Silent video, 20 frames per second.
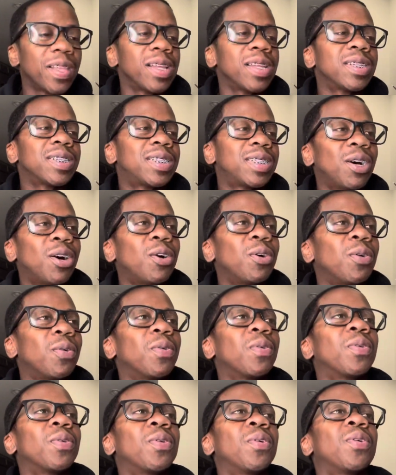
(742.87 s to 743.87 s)

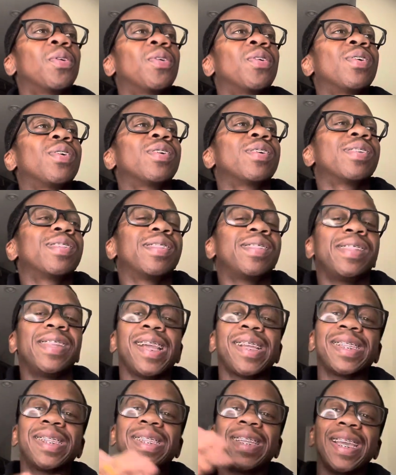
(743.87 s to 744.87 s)
So
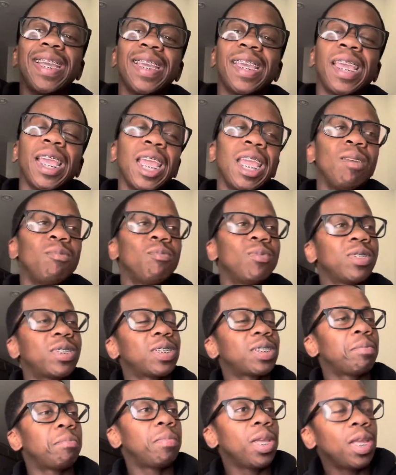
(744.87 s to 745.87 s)
next day came, went
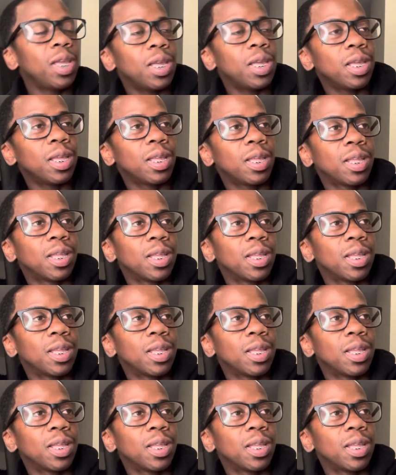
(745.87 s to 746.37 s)
to the meeting.